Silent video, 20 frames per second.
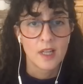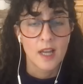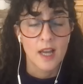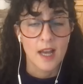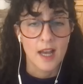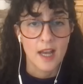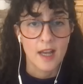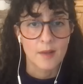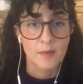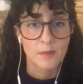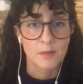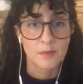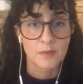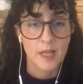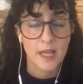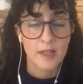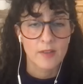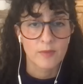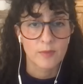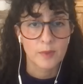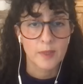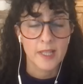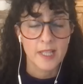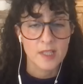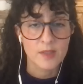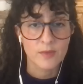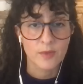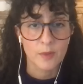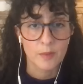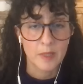um, kind of
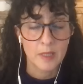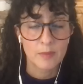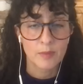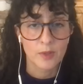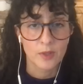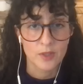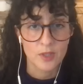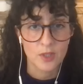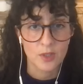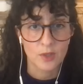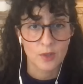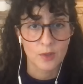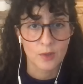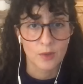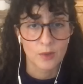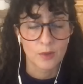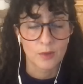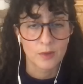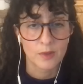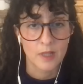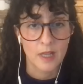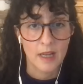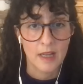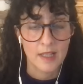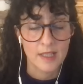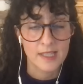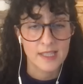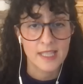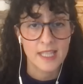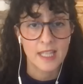place for people to
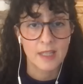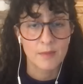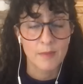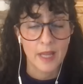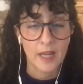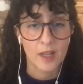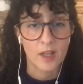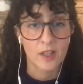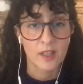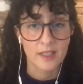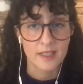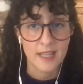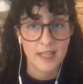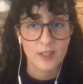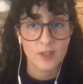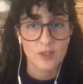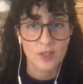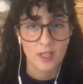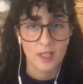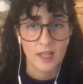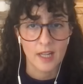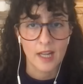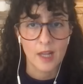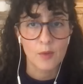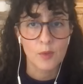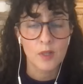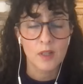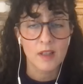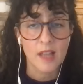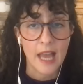uh, seek medical attention. And I
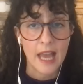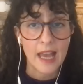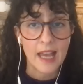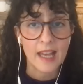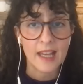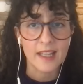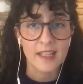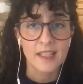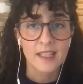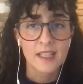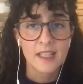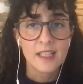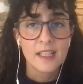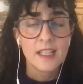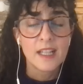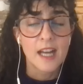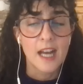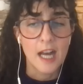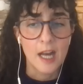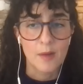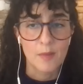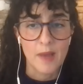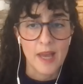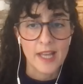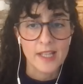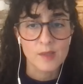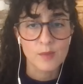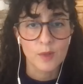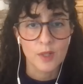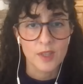will add, um,
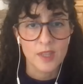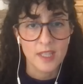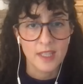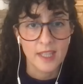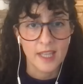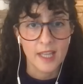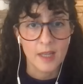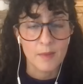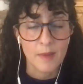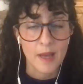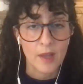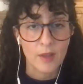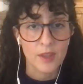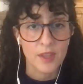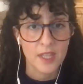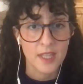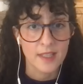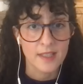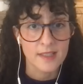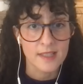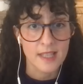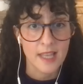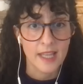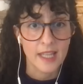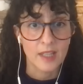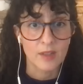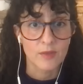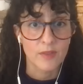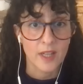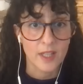as we're thinking about things like
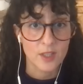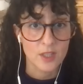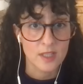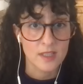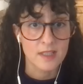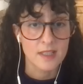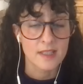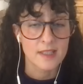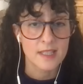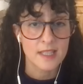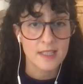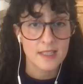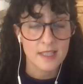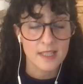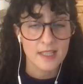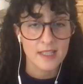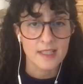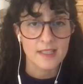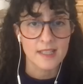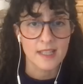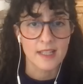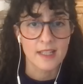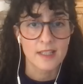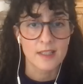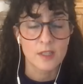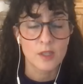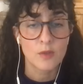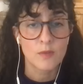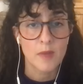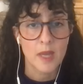infectious diseases. And
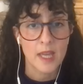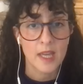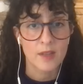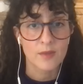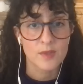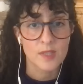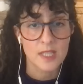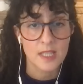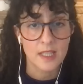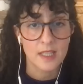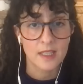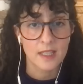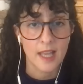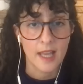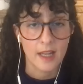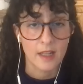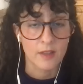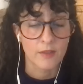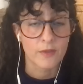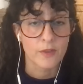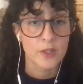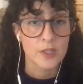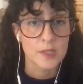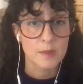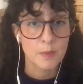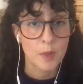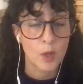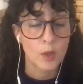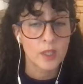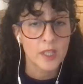you may have seen that the
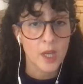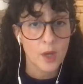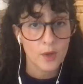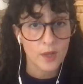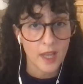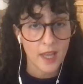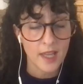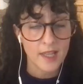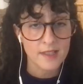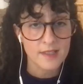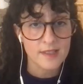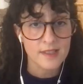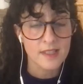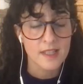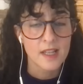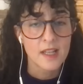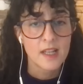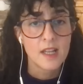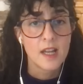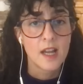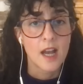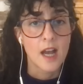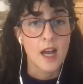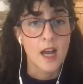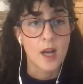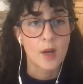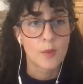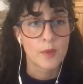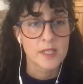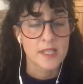first polio case
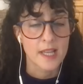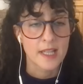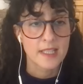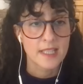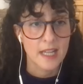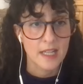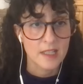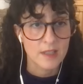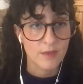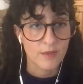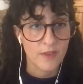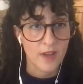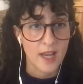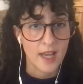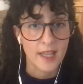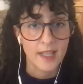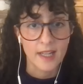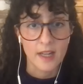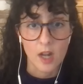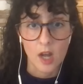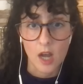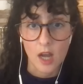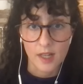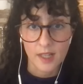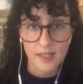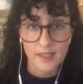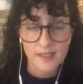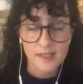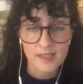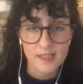uh, was identified in
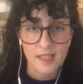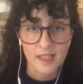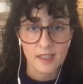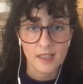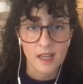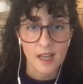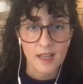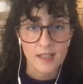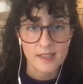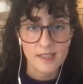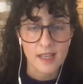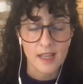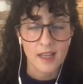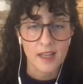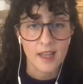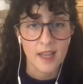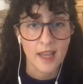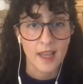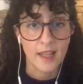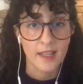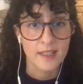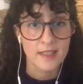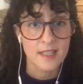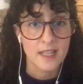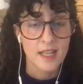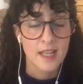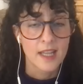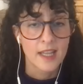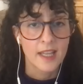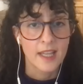August in Gaza. And
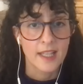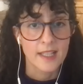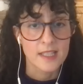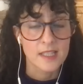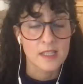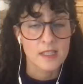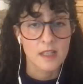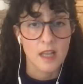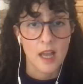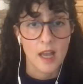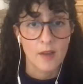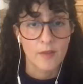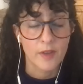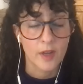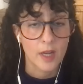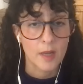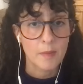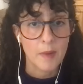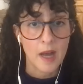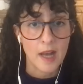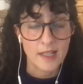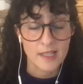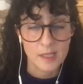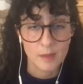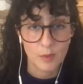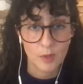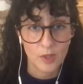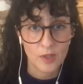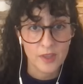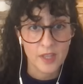it's uh, very
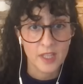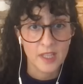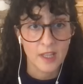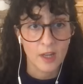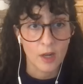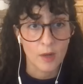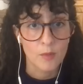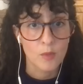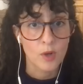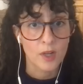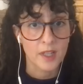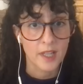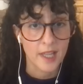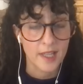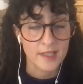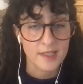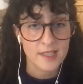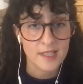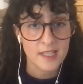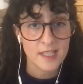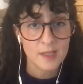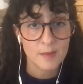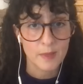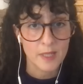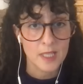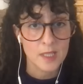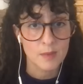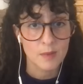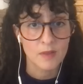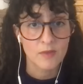possible that there are more cases,
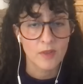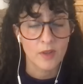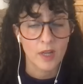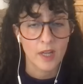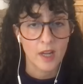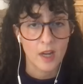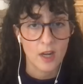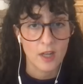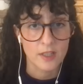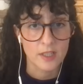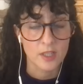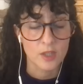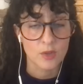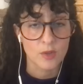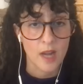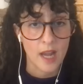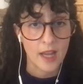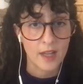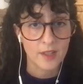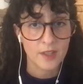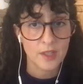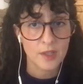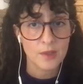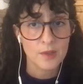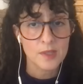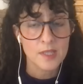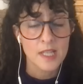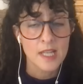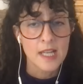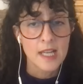but it's been very hard to track
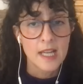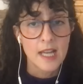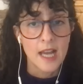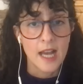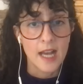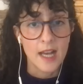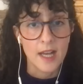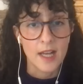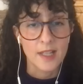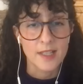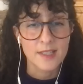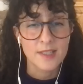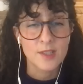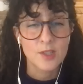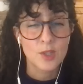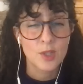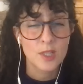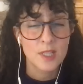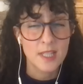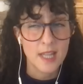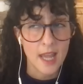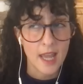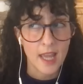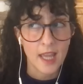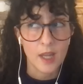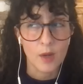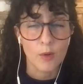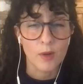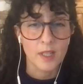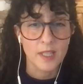those. Uh,
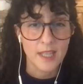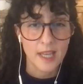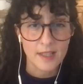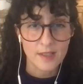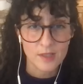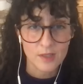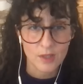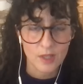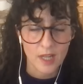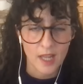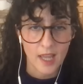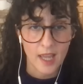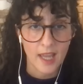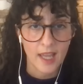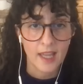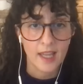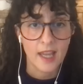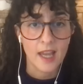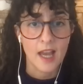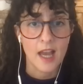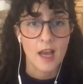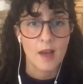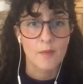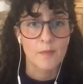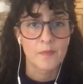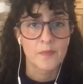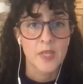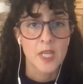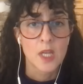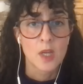today or yesterday,
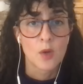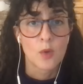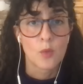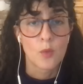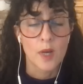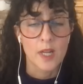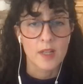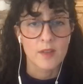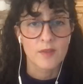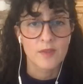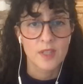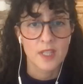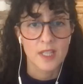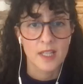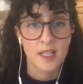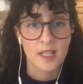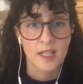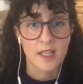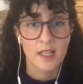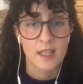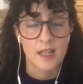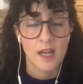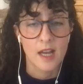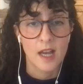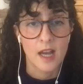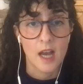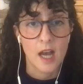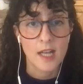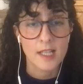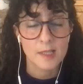um, one of the
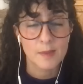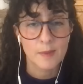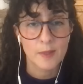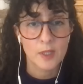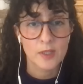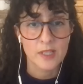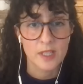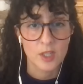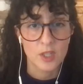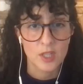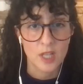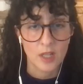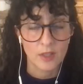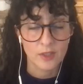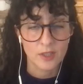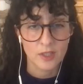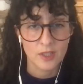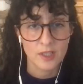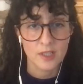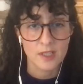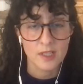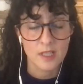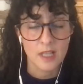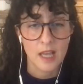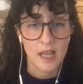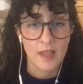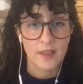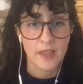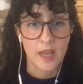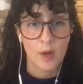uh, hospitals and shelters
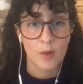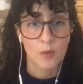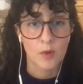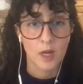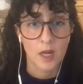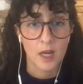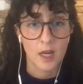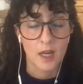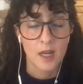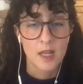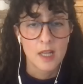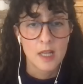uh, that were